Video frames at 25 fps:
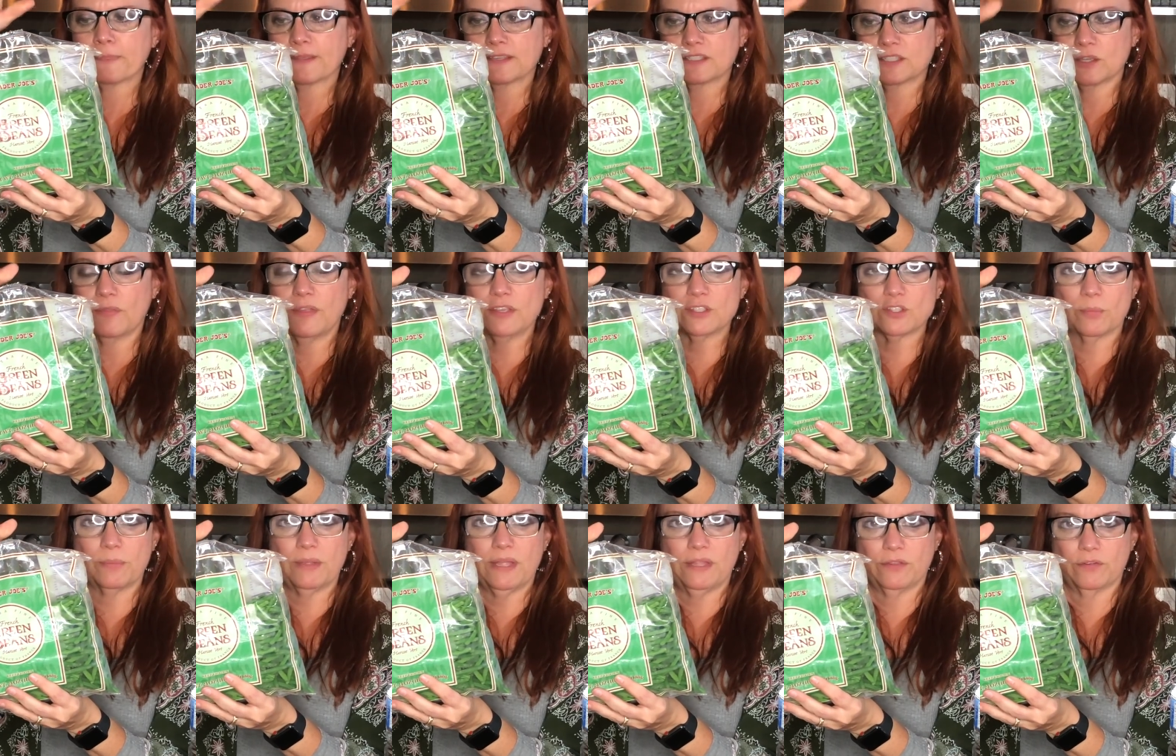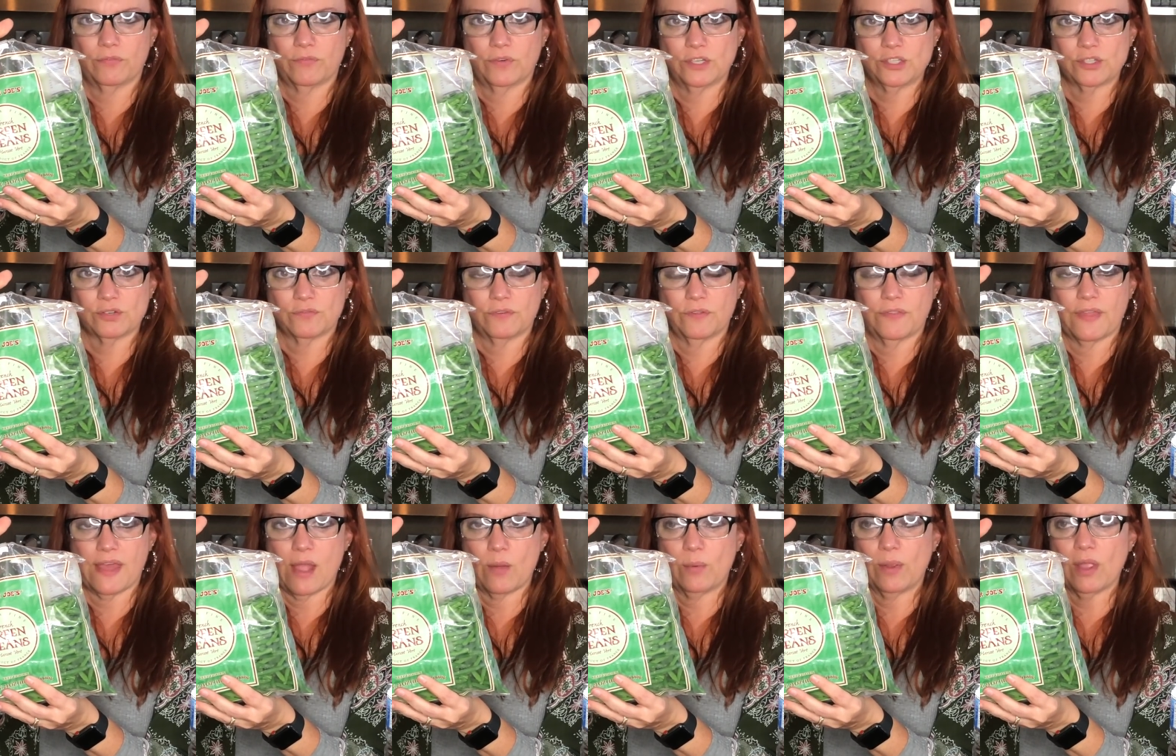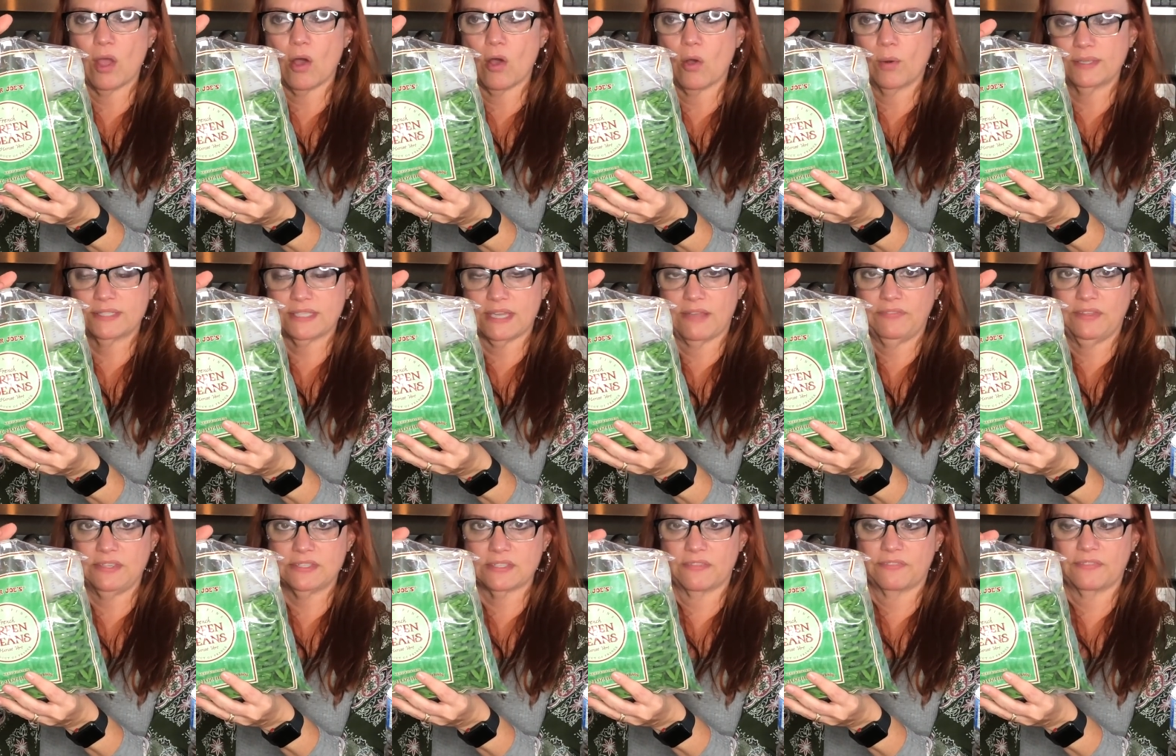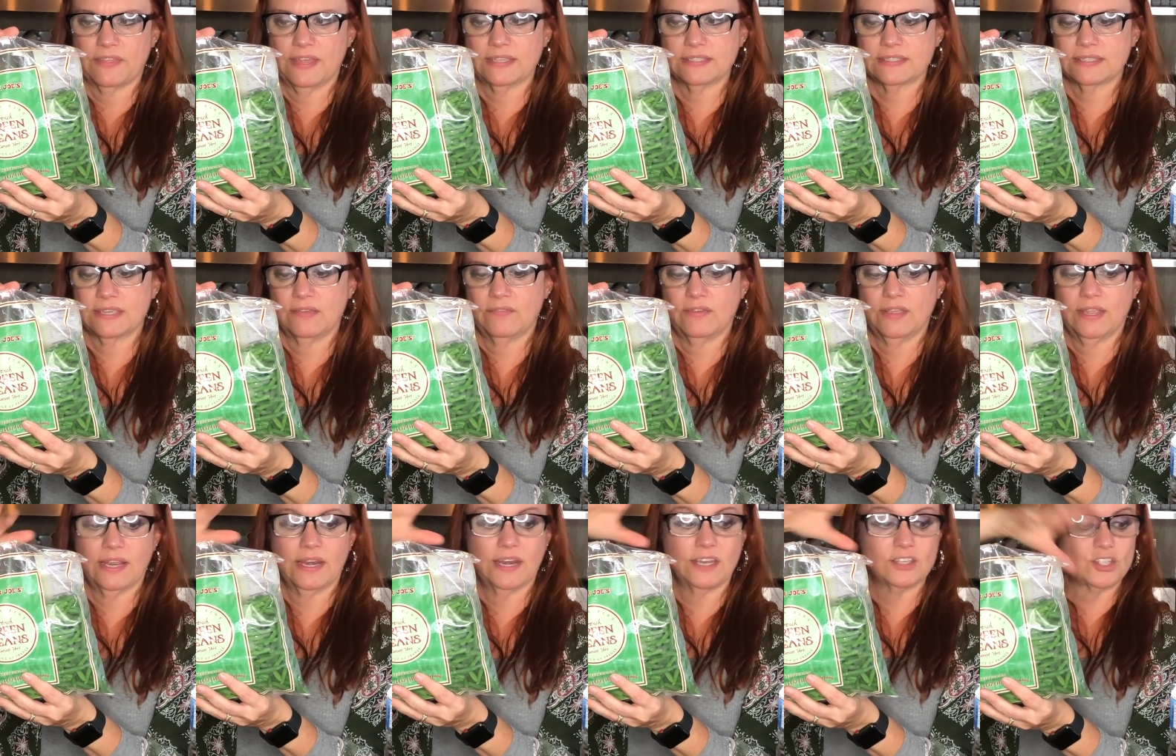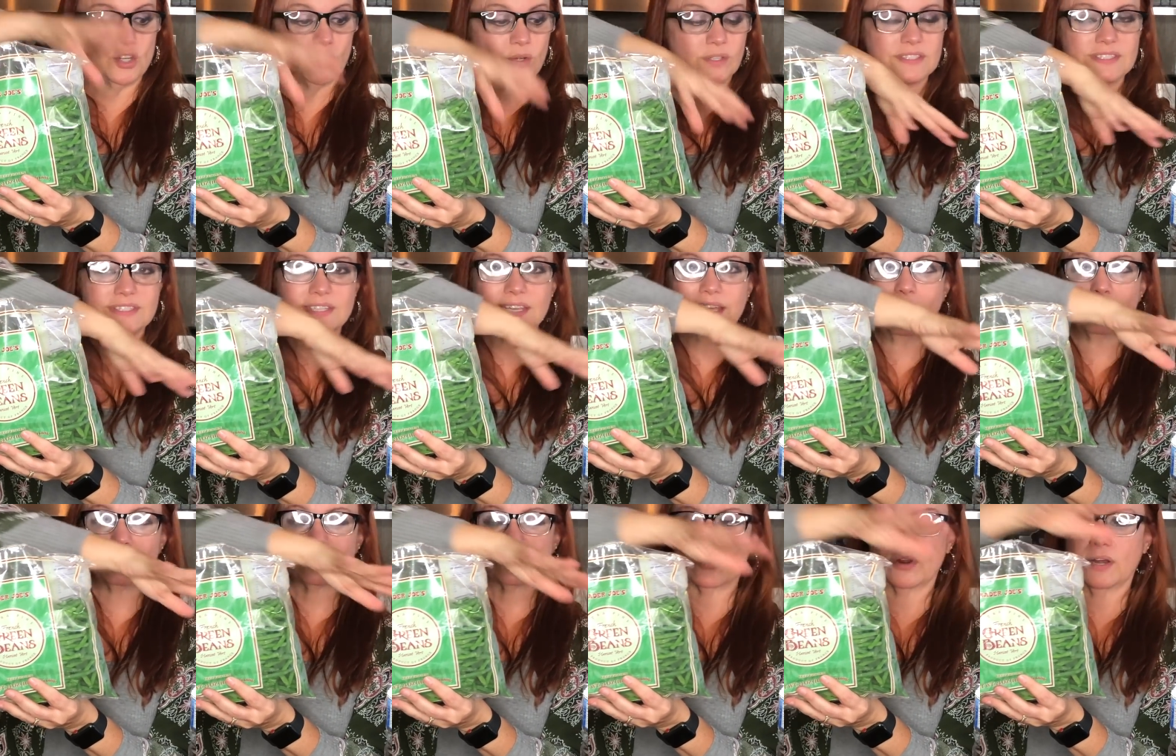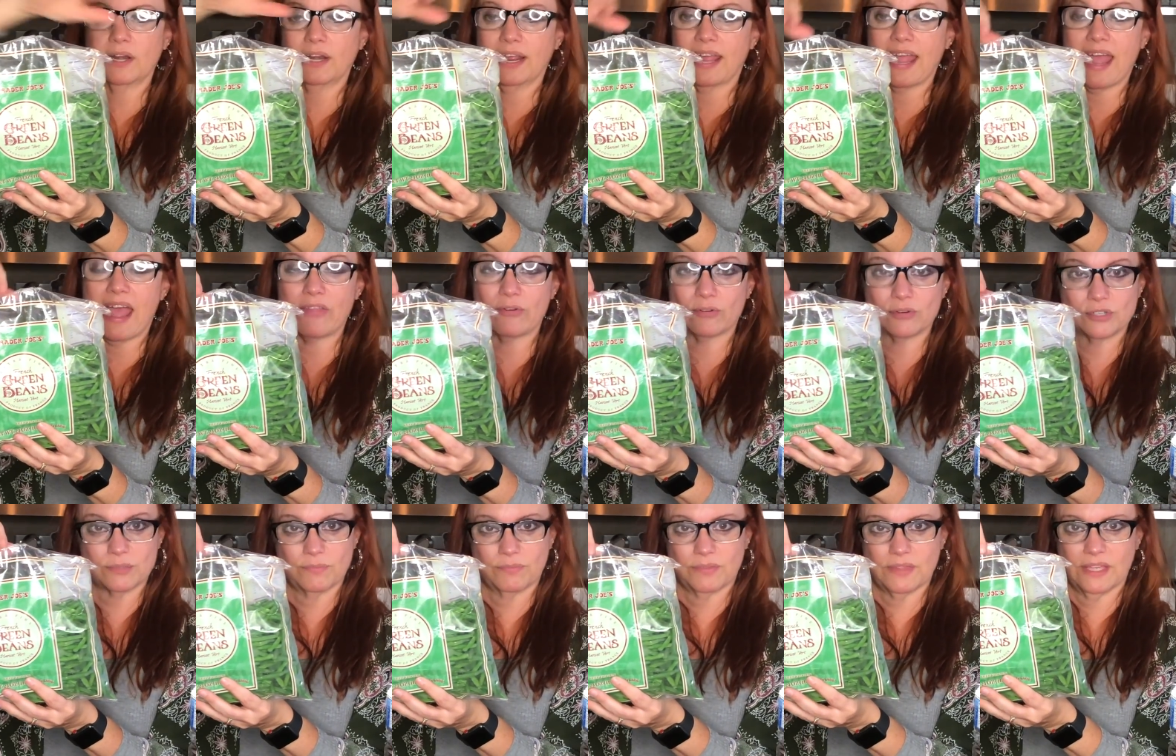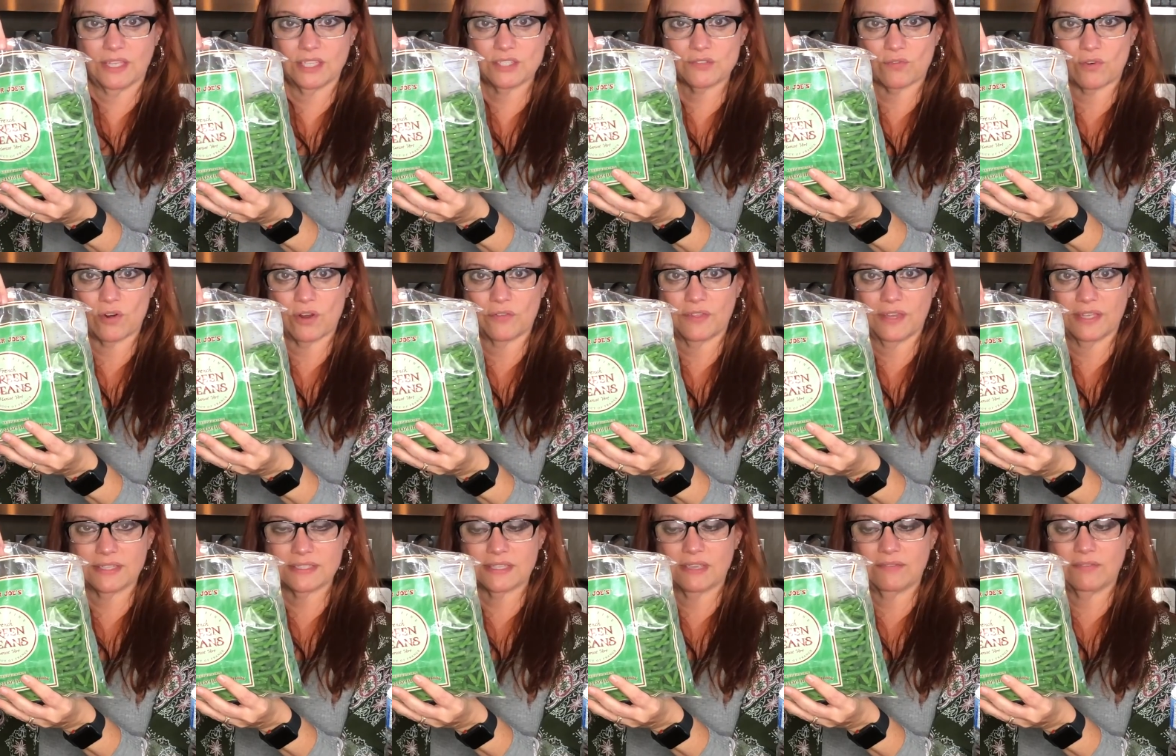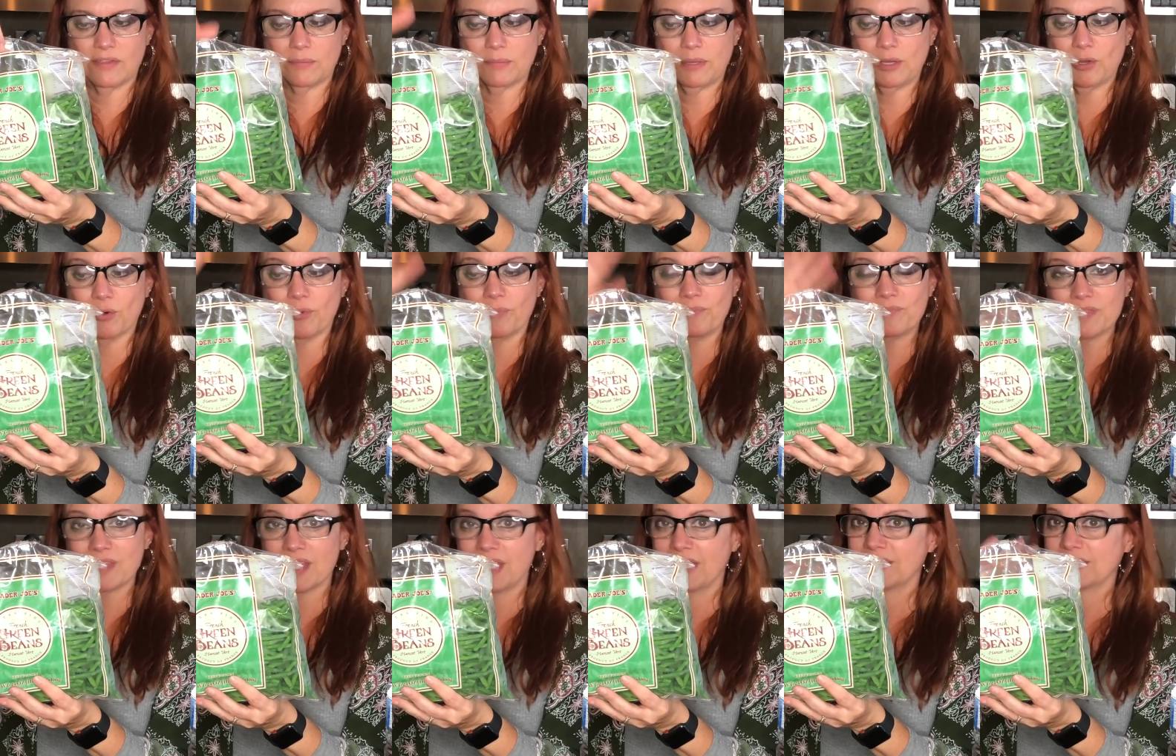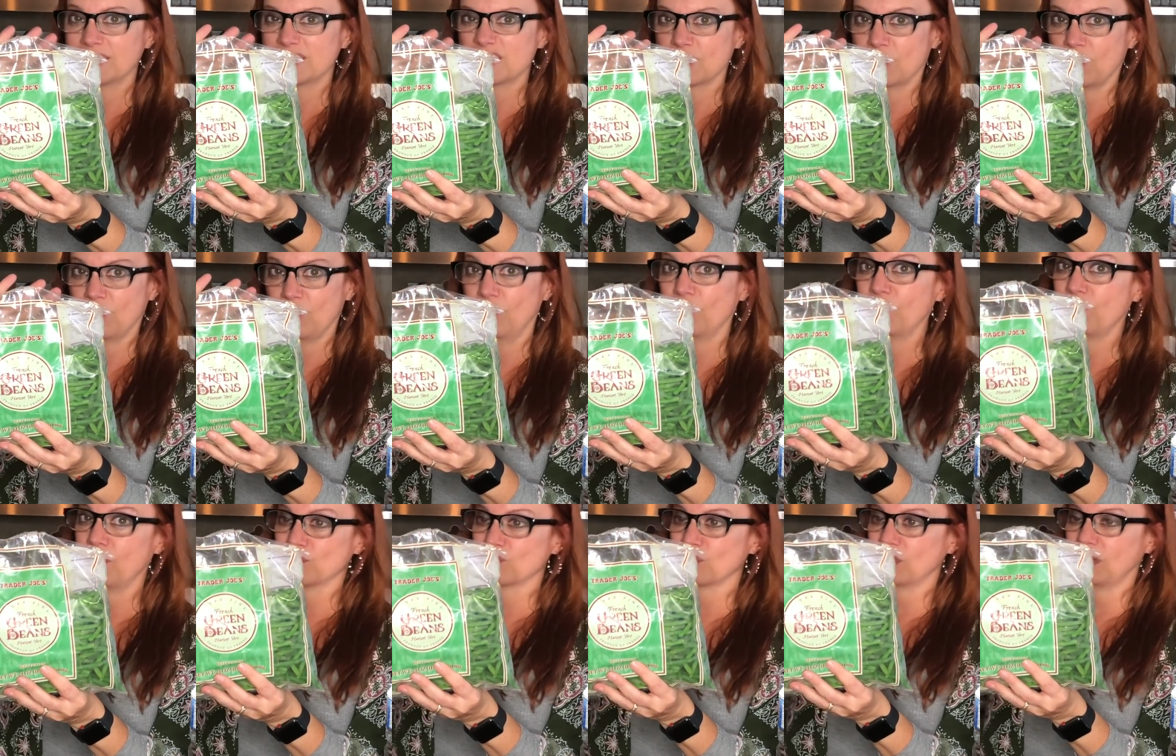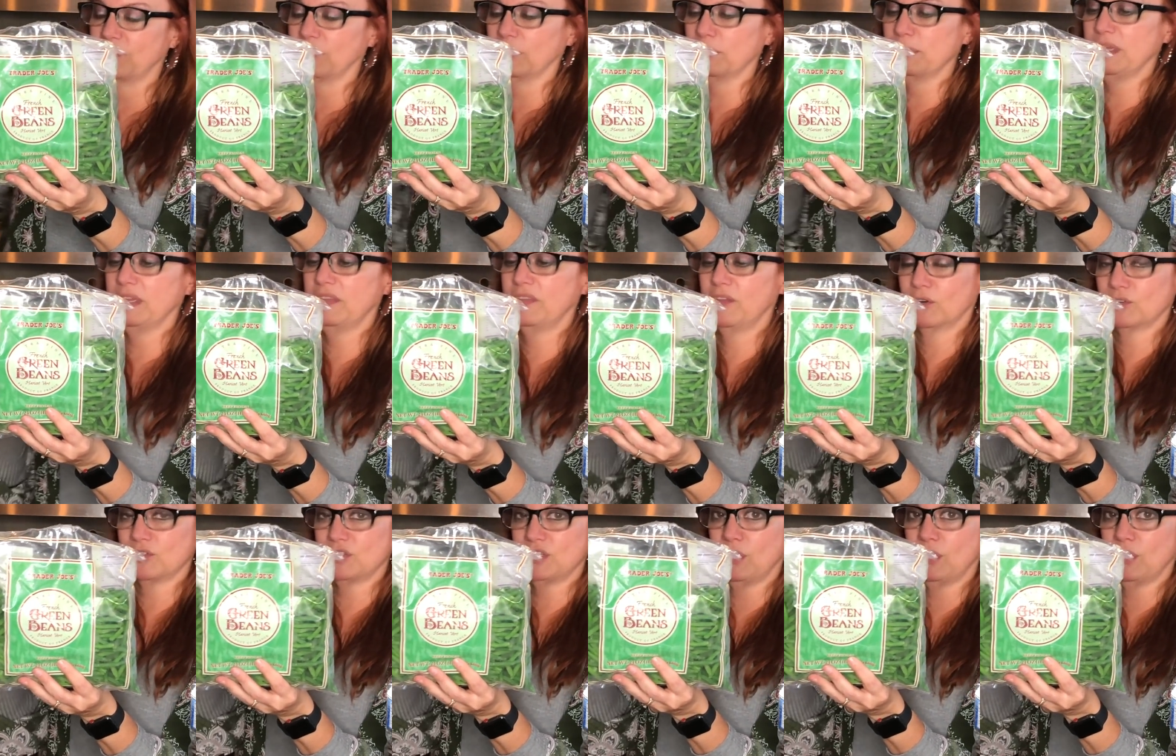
So these will be in the freezer for that. We always have these at Thanksgiving, and as you can see, I'm starting to gather some things for our Thanksgiving meal. So those will definitely be in there,